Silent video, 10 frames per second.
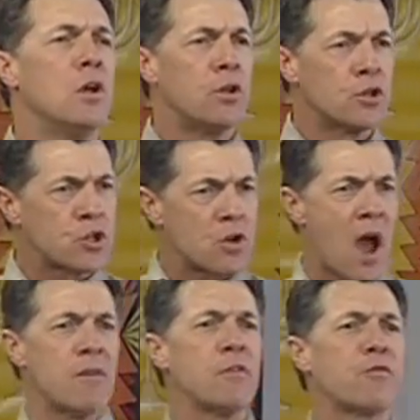You're
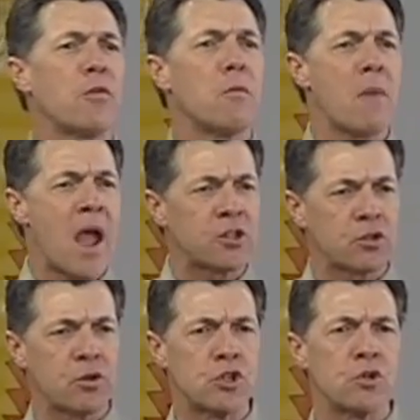striving for the
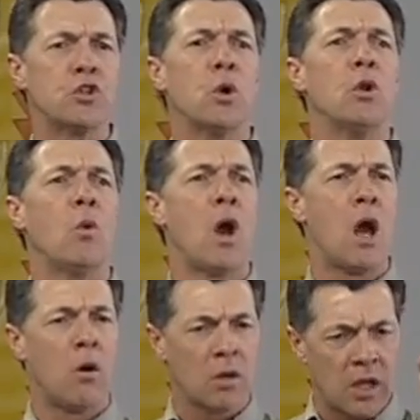masteries. You're doing well.